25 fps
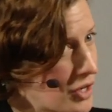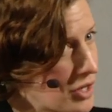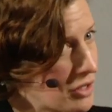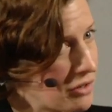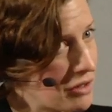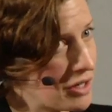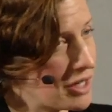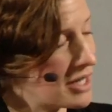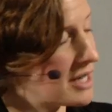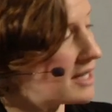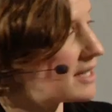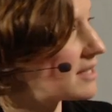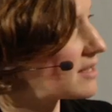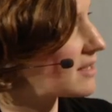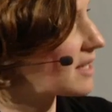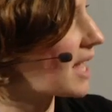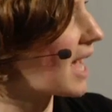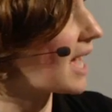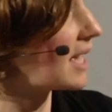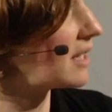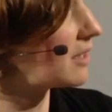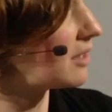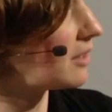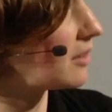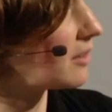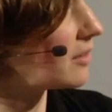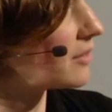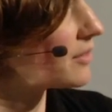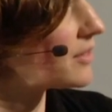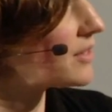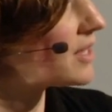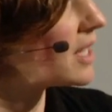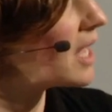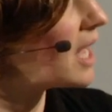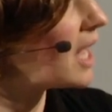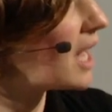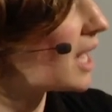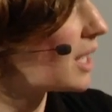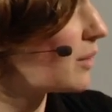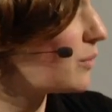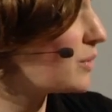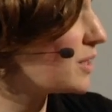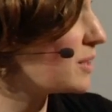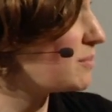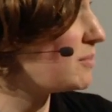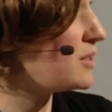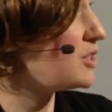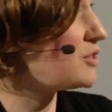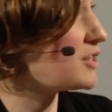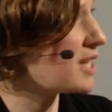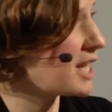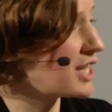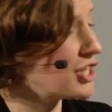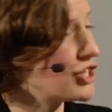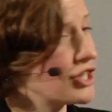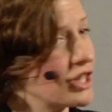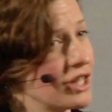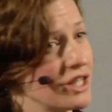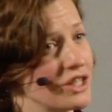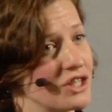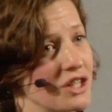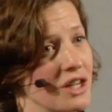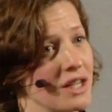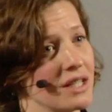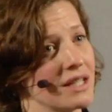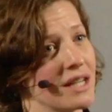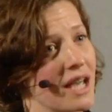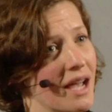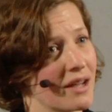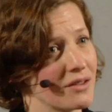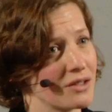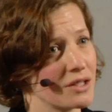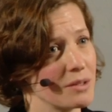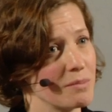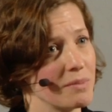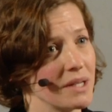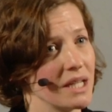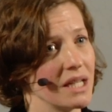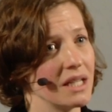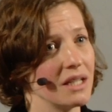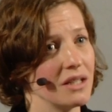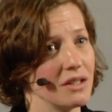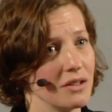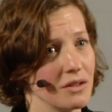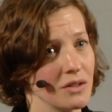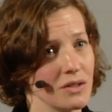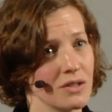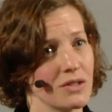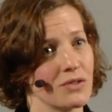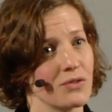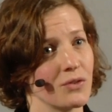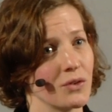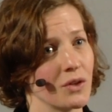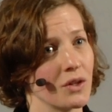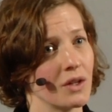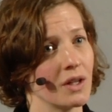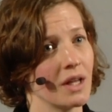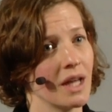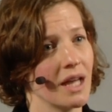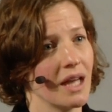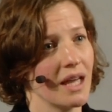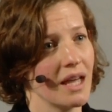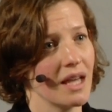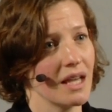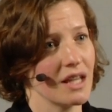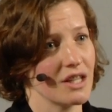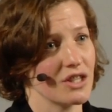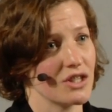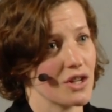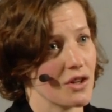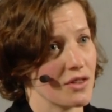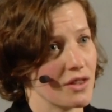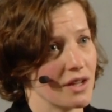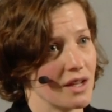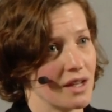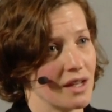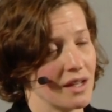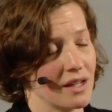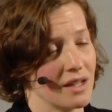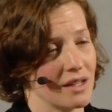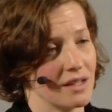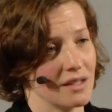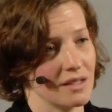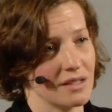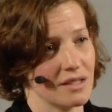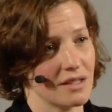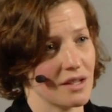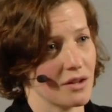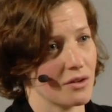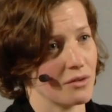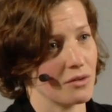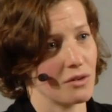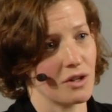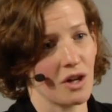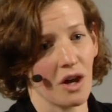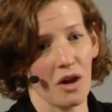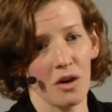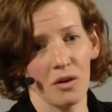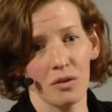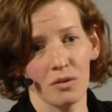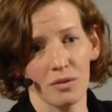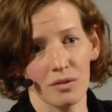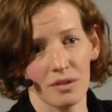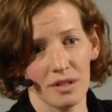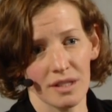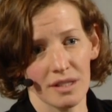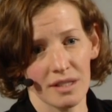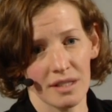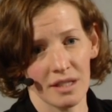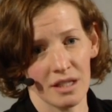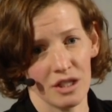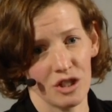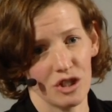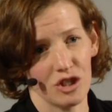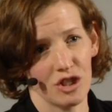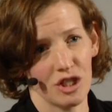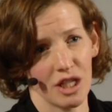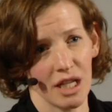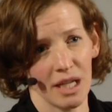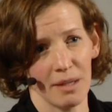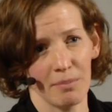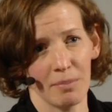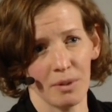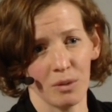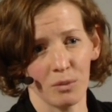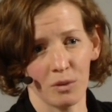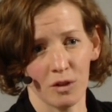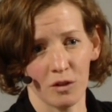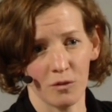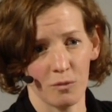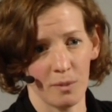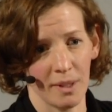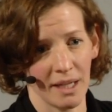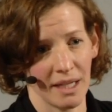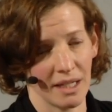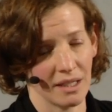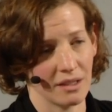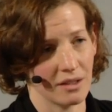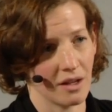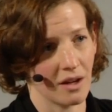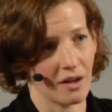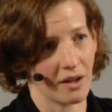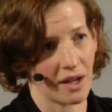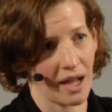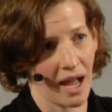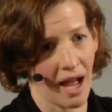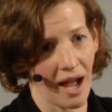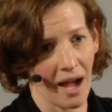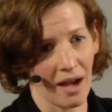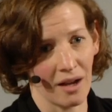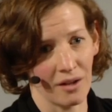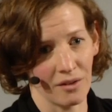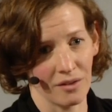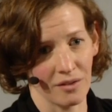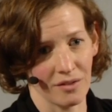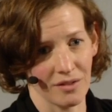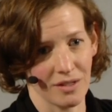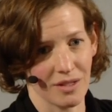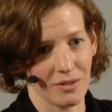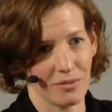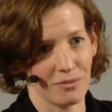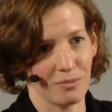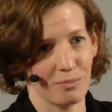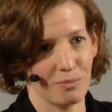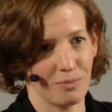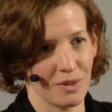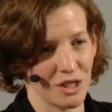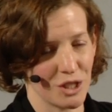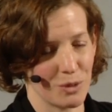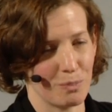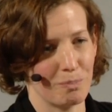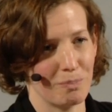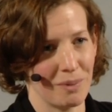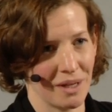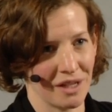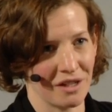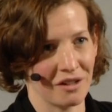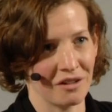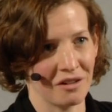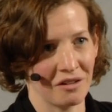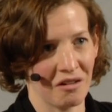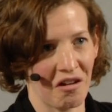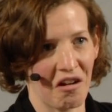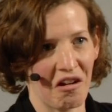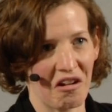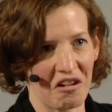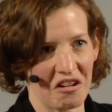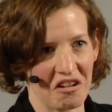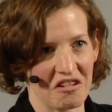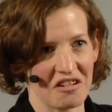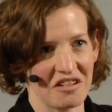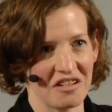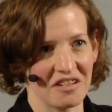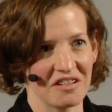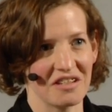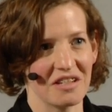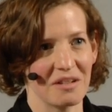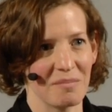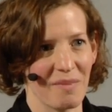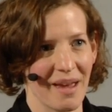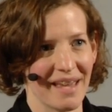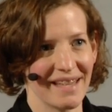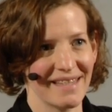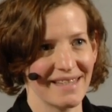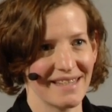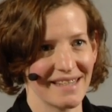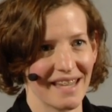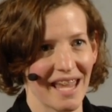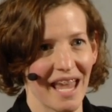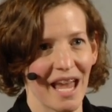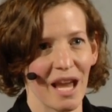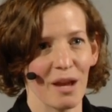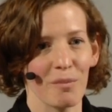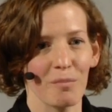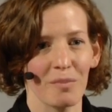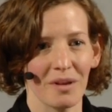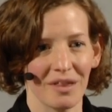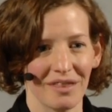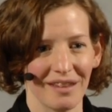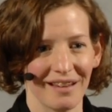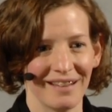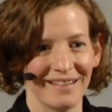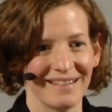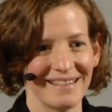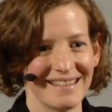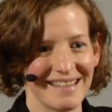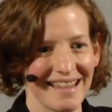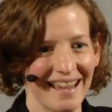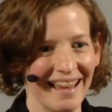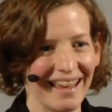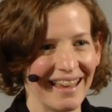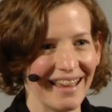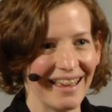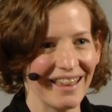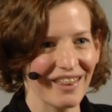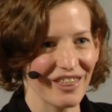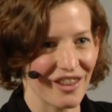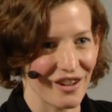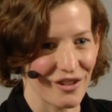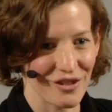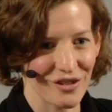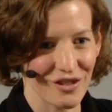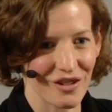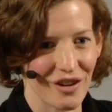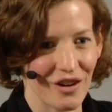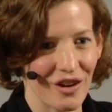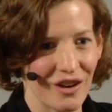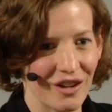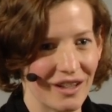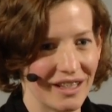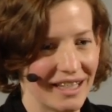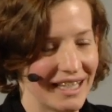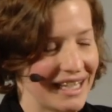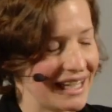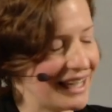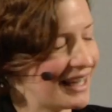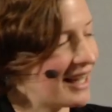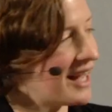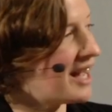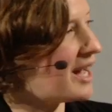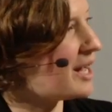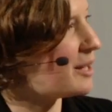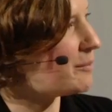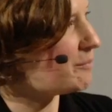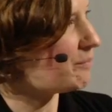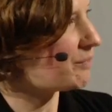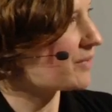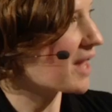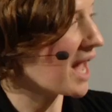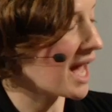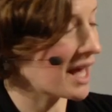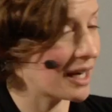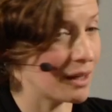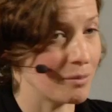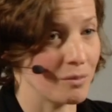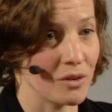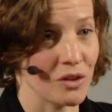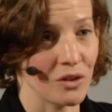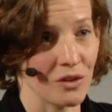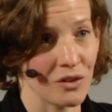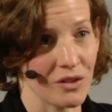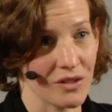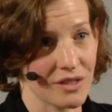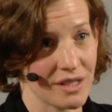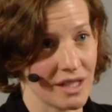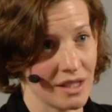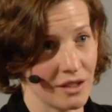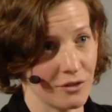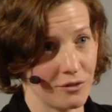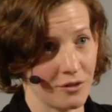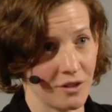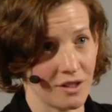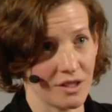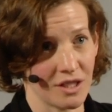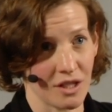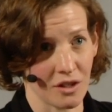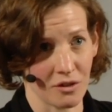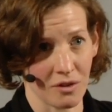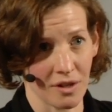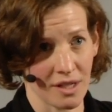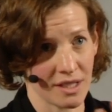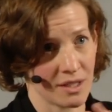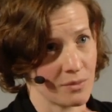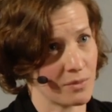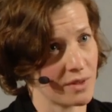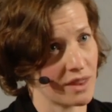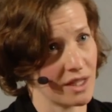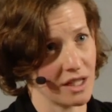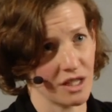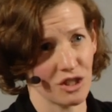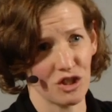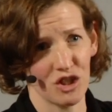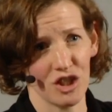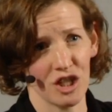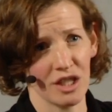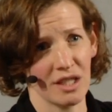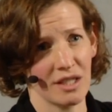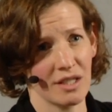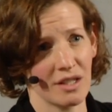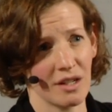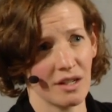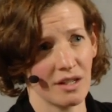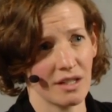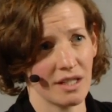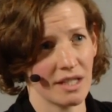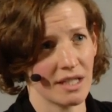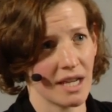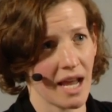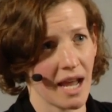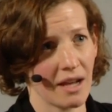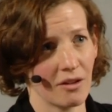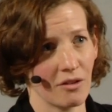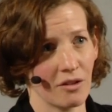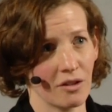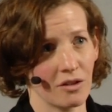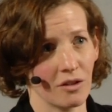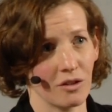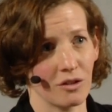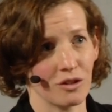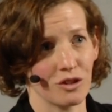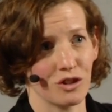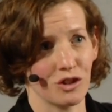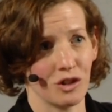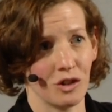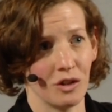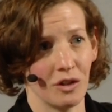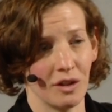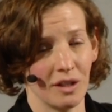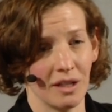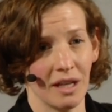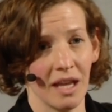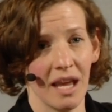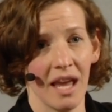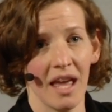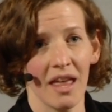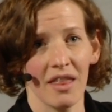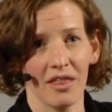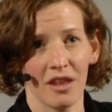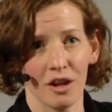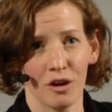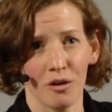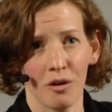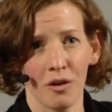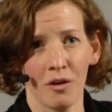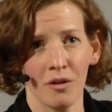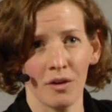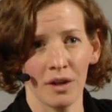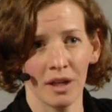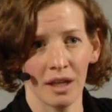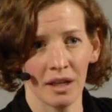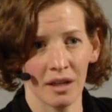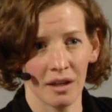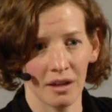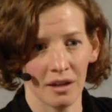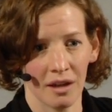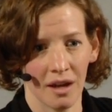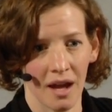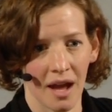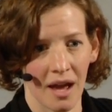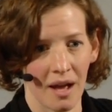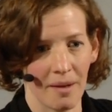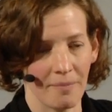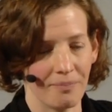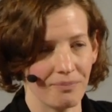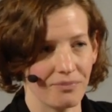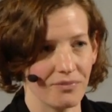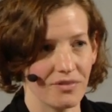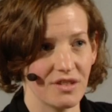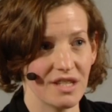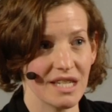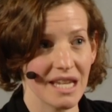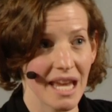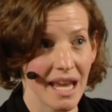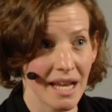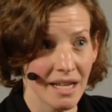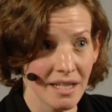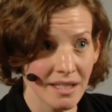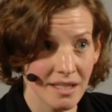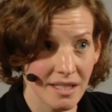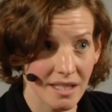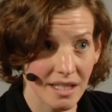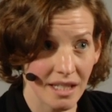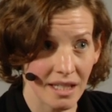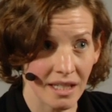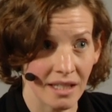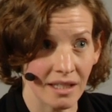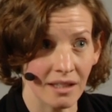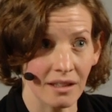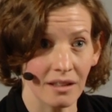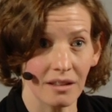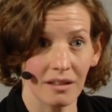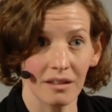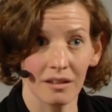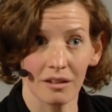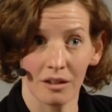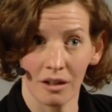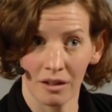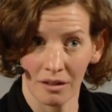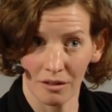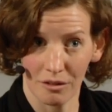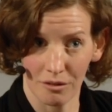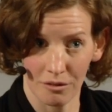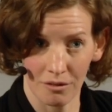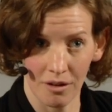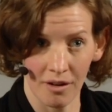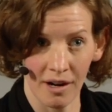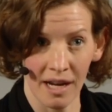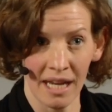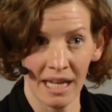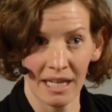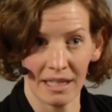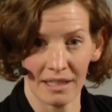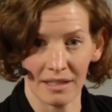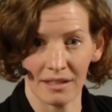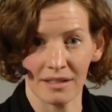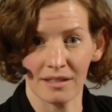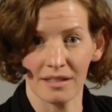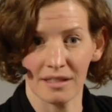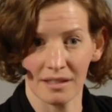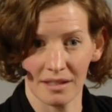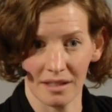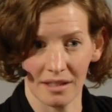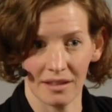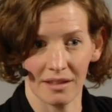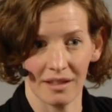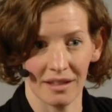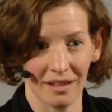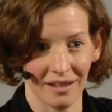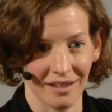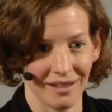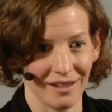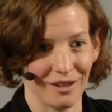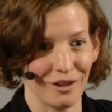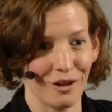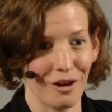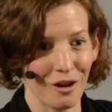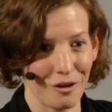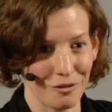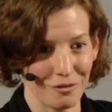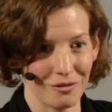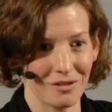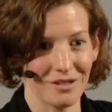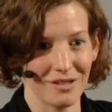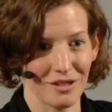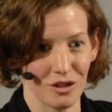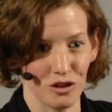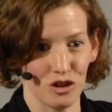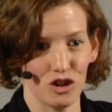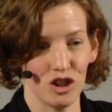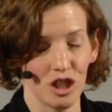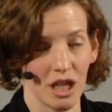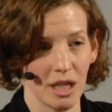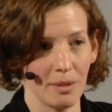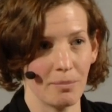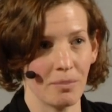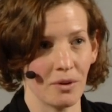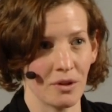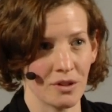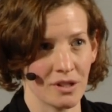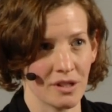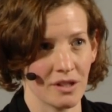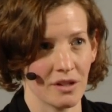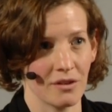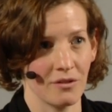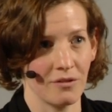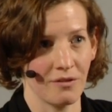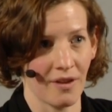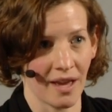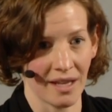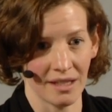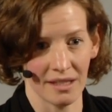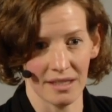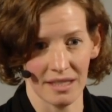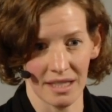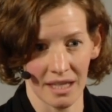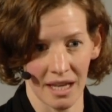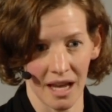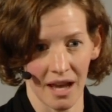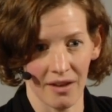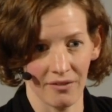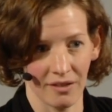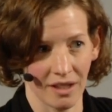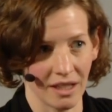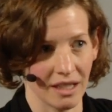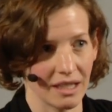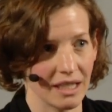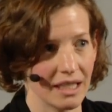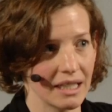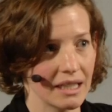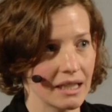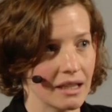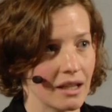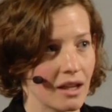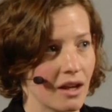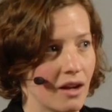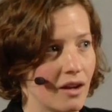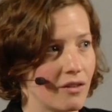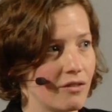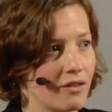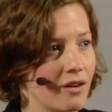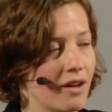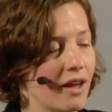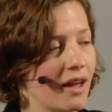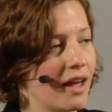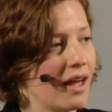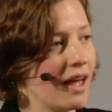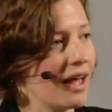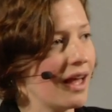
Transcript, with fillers: tolerant as adults. It was a mutation that turned out to be useful. So the so goats and sheep, it would have been not cows, bit bigger, harder to domesticate. But those those early um, animals in the Fertile Crescent, when they had just started agriculture and they're growing um, tasty grains that the goats and sheep also fancy having a little of,